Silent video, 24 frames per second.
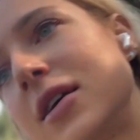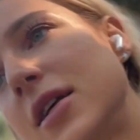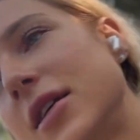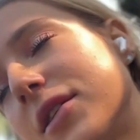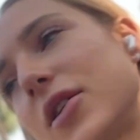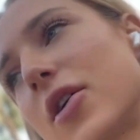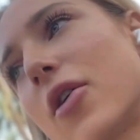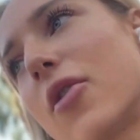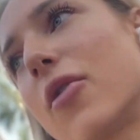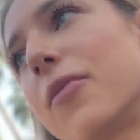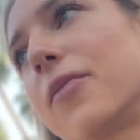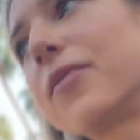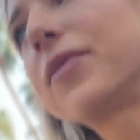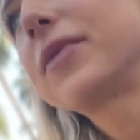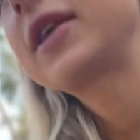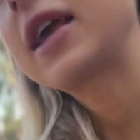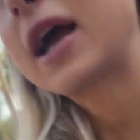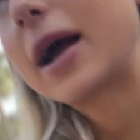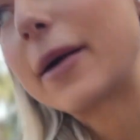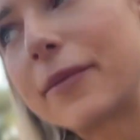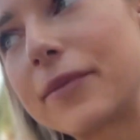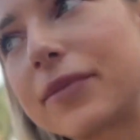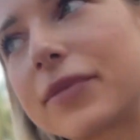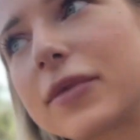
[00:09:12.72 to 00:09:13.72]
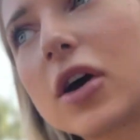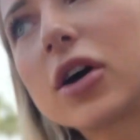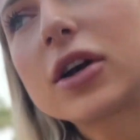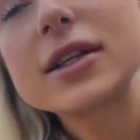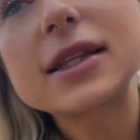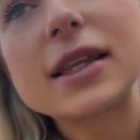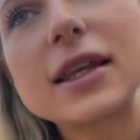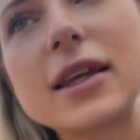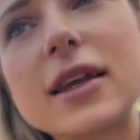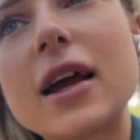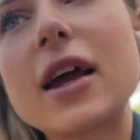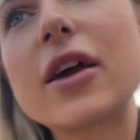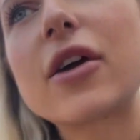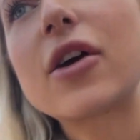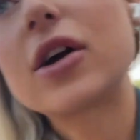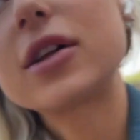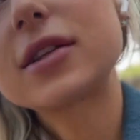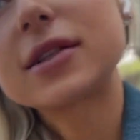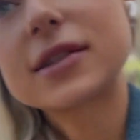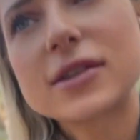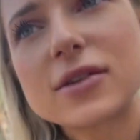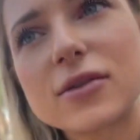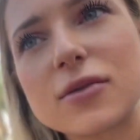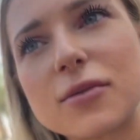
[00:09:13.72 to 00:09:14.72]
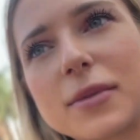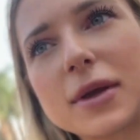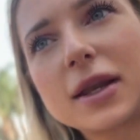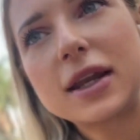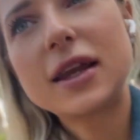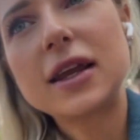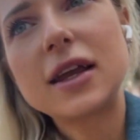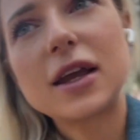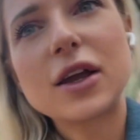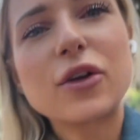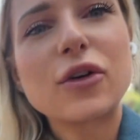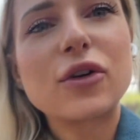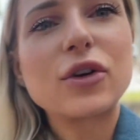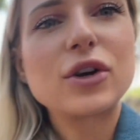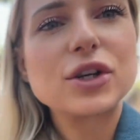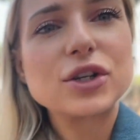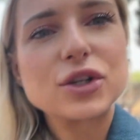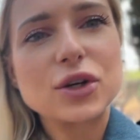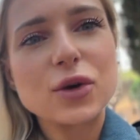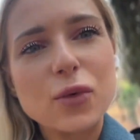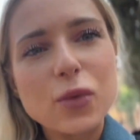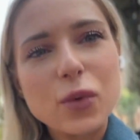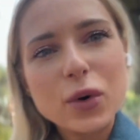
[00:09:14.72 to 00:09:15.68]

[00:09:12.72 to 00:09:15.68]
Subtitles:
So yeah, honestly, I got so many encouraging